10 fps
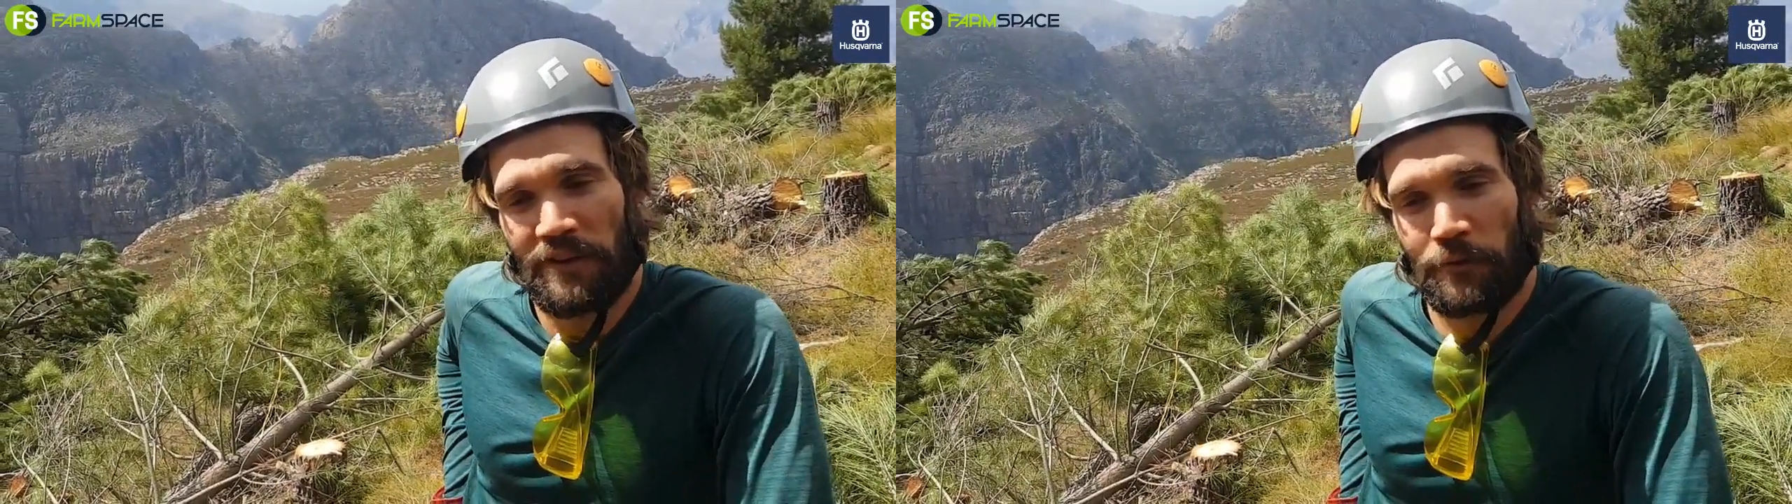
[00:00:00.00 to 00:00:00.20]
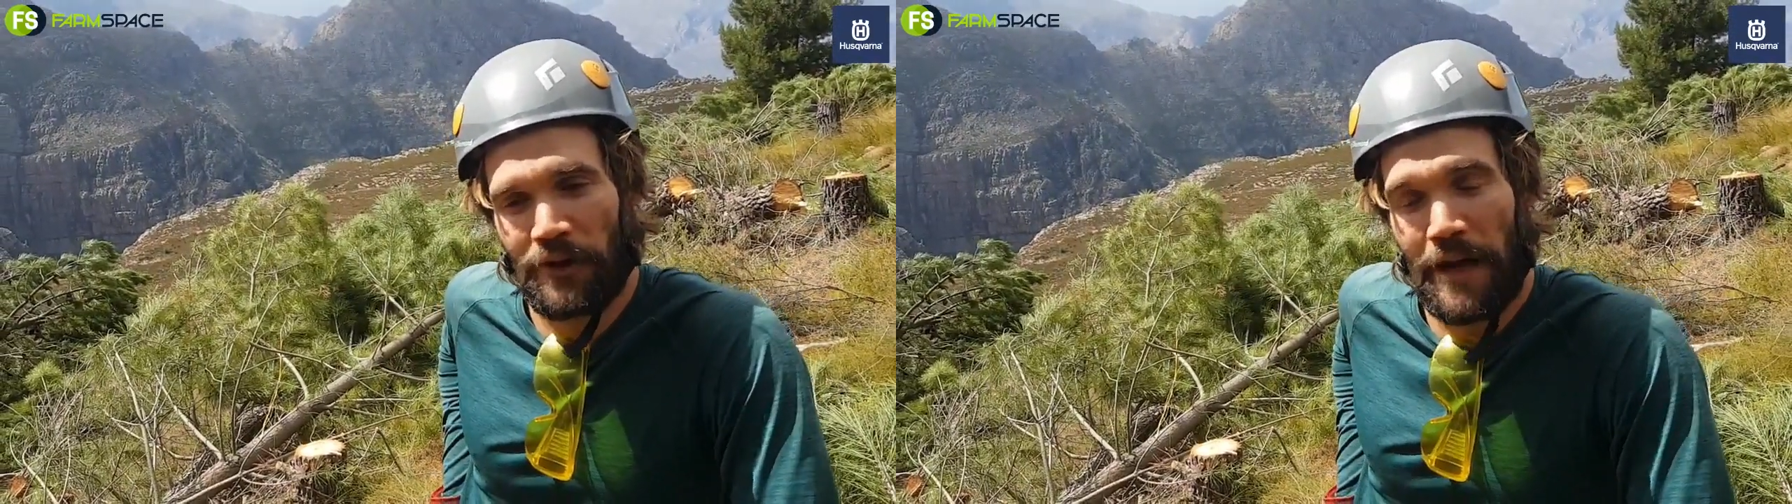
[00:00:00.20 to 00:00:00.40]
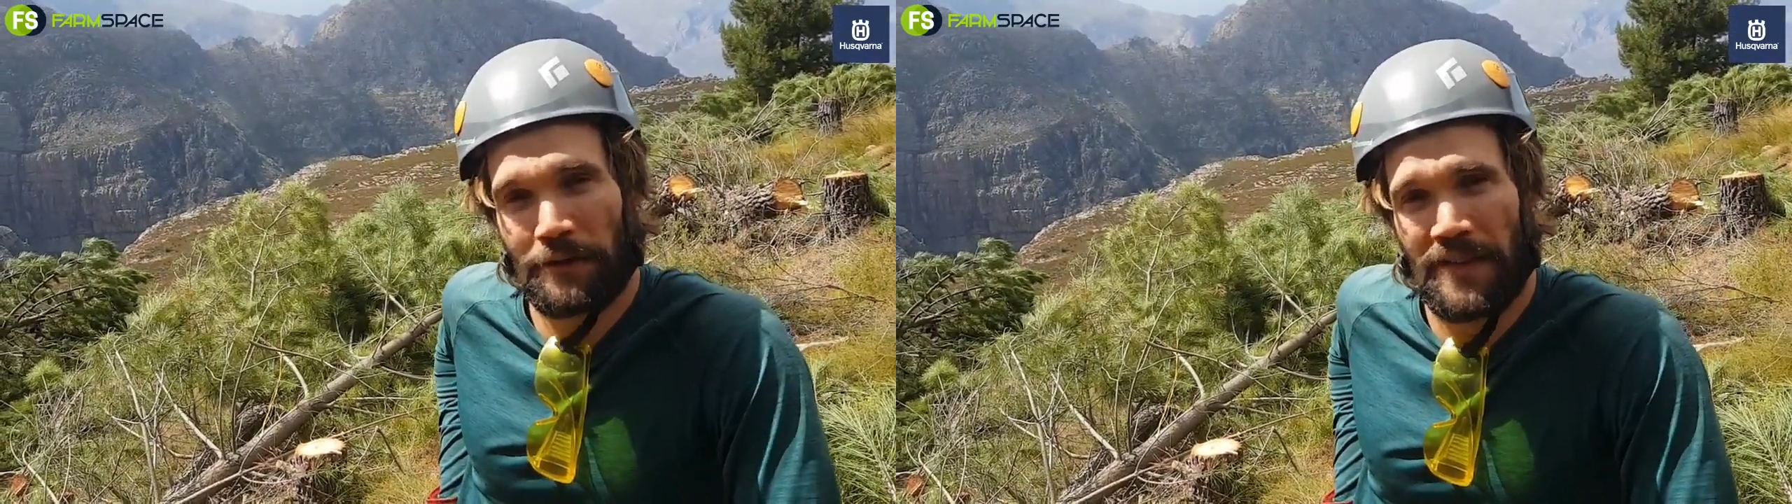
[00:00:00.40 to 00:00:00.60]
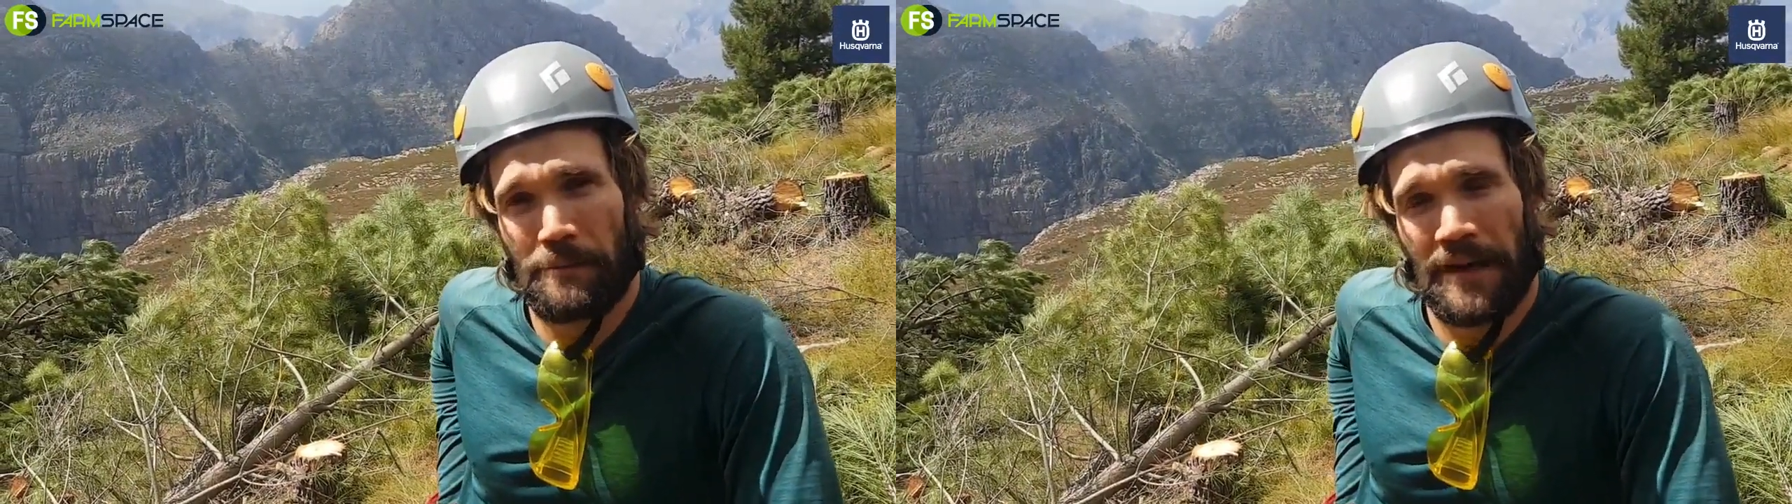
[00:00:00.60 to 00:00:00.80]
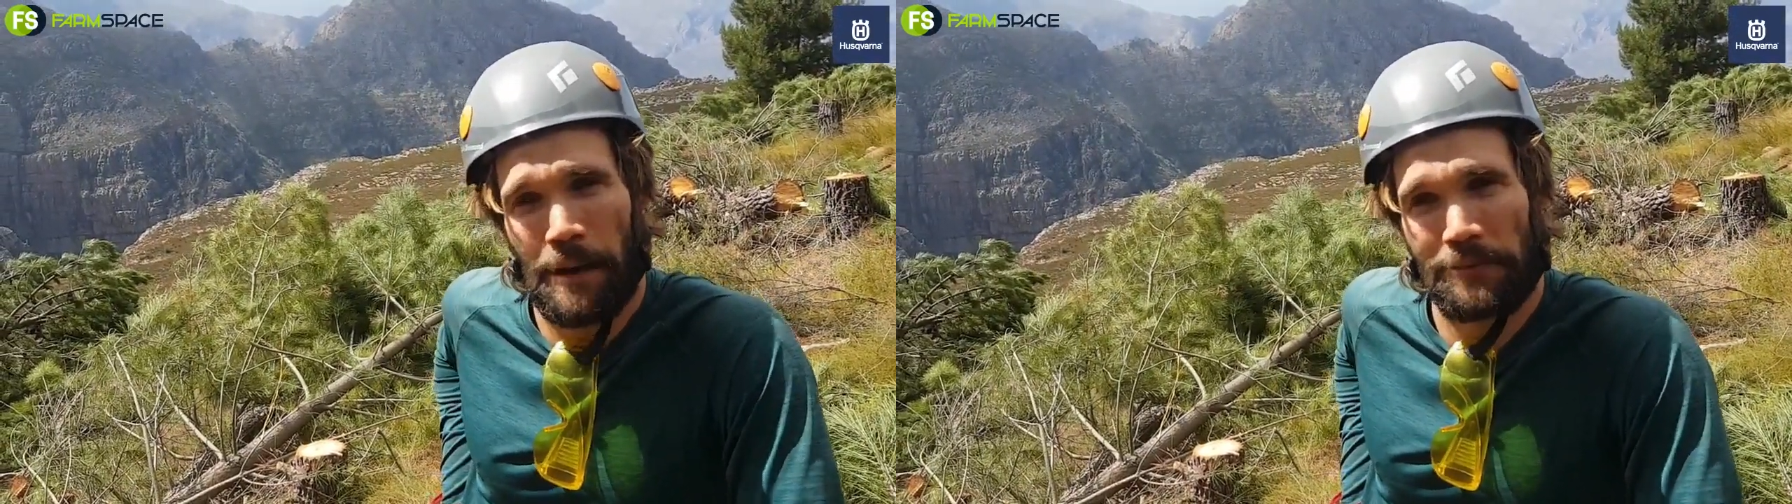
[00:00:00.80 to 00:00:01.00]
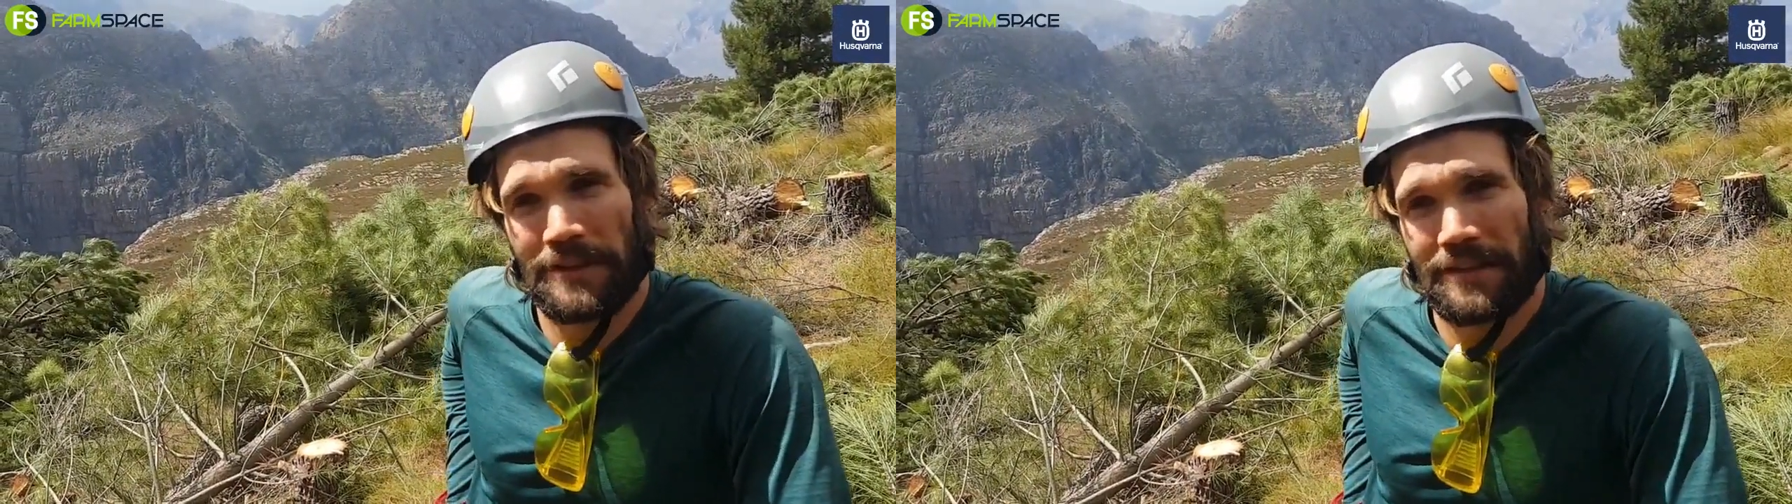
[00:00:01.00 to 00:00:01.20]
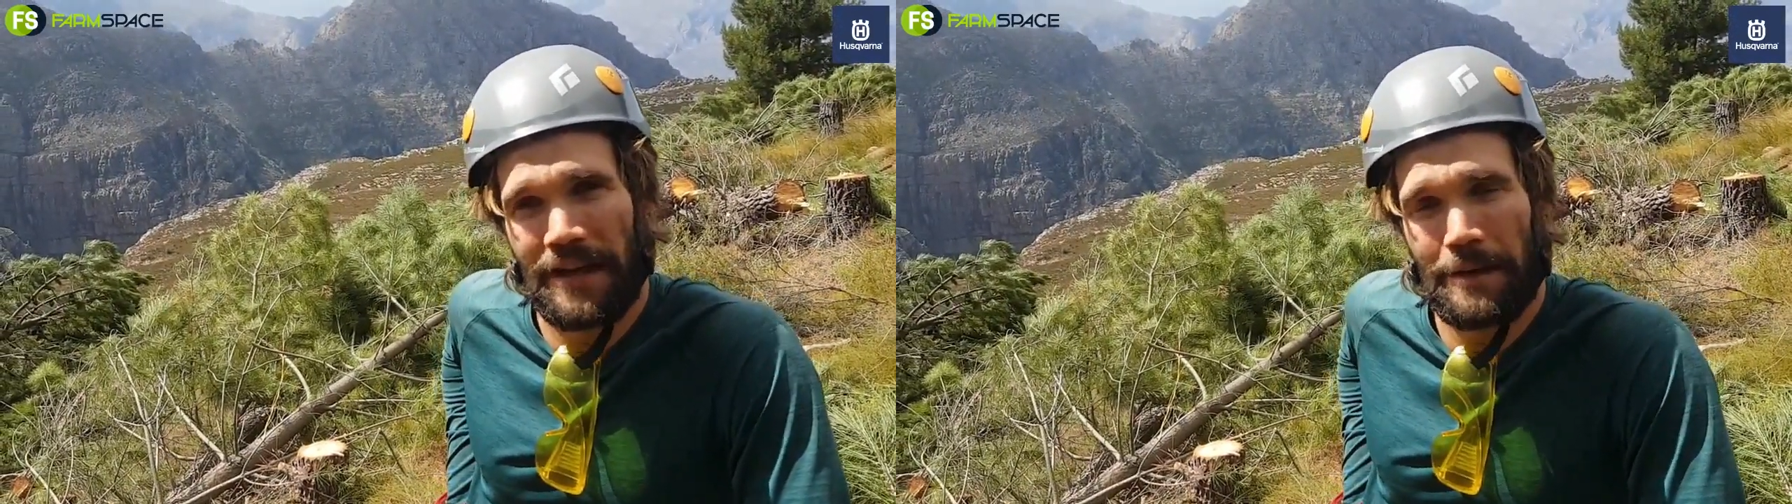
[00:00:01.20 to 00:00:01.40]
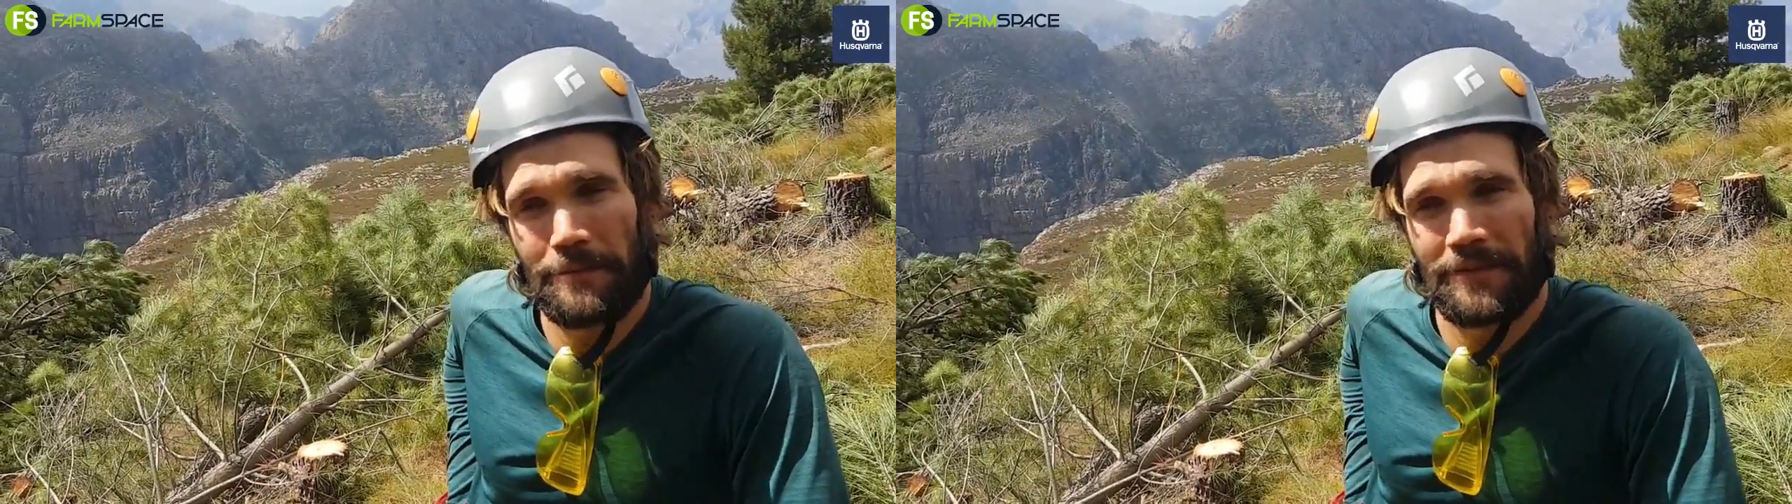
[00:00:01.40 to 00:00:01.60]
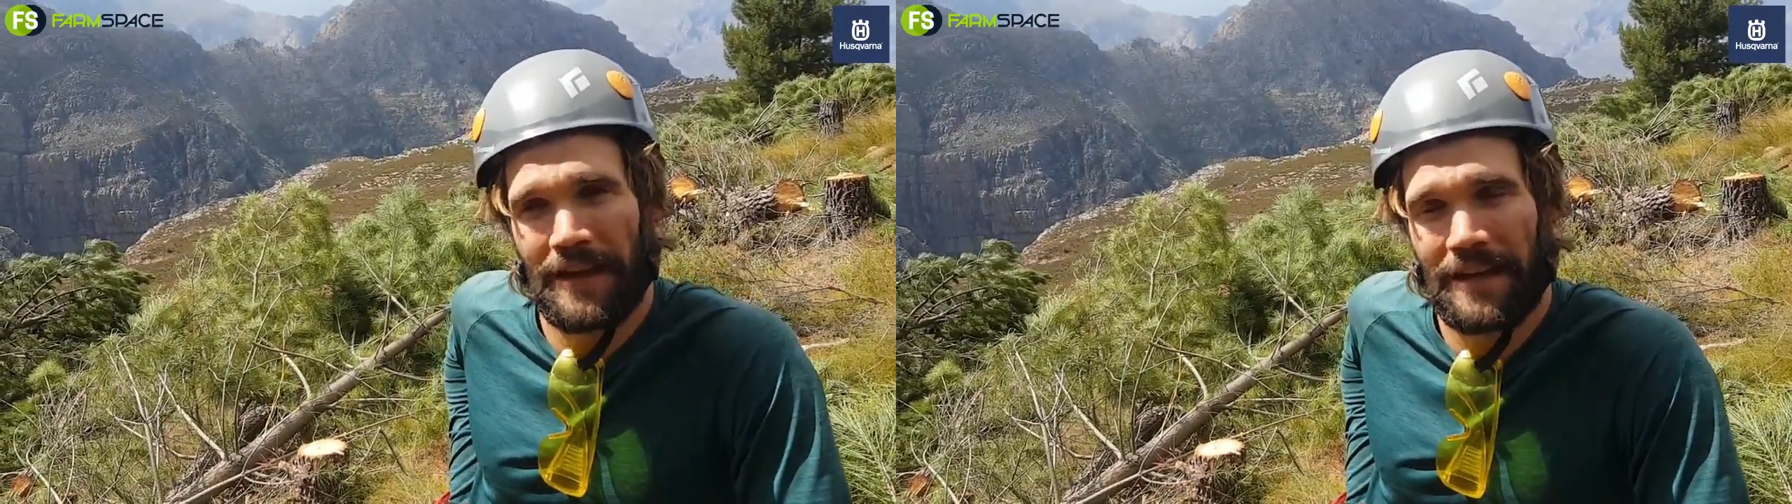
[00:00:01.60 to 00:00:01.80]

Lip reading: We've gone out with them a couple of times